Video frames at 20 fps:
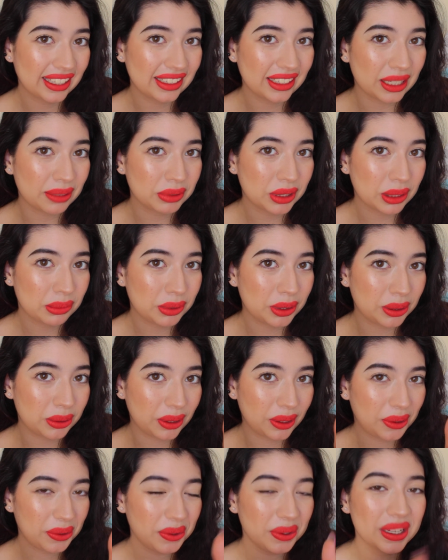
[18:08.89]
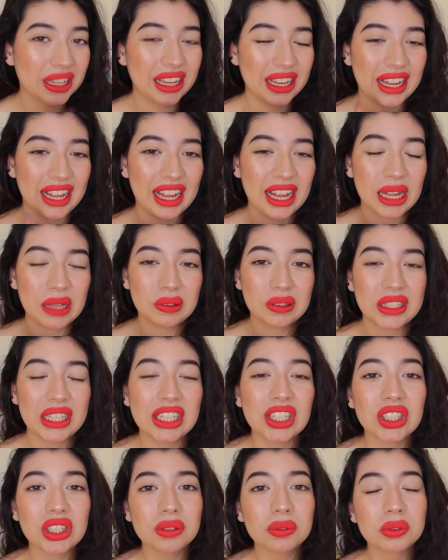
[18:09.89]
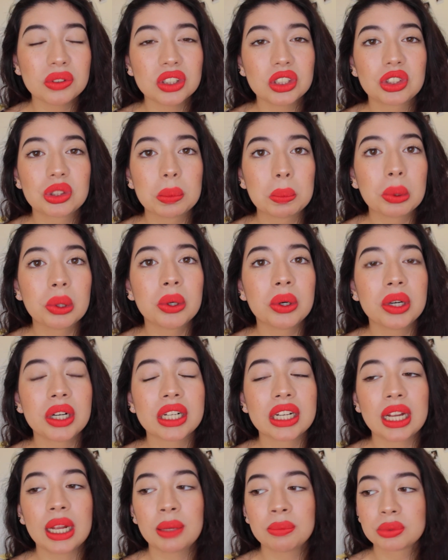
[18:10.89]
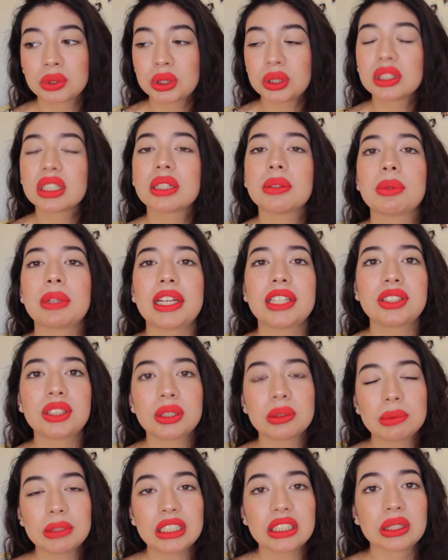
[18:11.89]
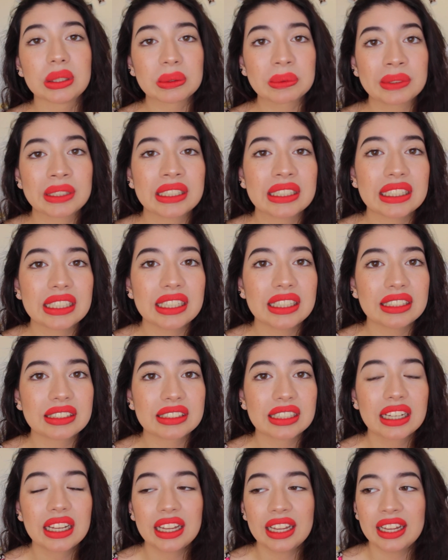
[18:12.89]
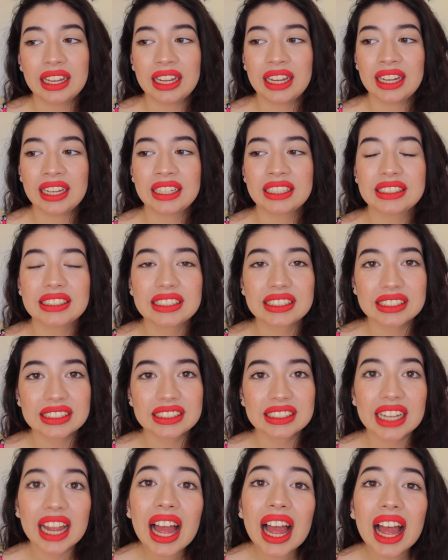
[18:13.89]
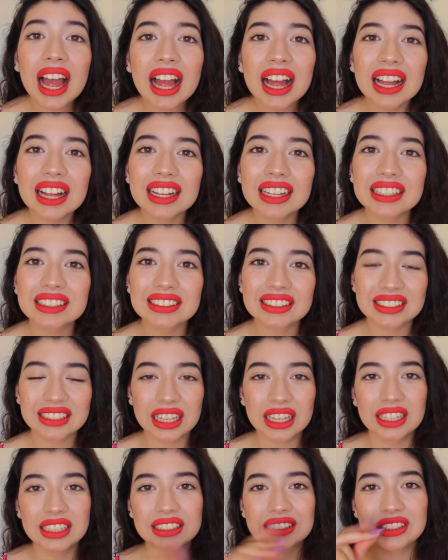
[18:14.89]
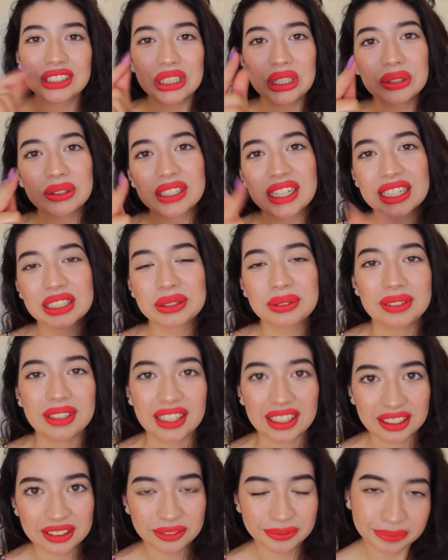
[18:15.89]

Thumbs up to you. Um, thank you for the support. I'm truly blessed to be doing this, and yes, see you next week.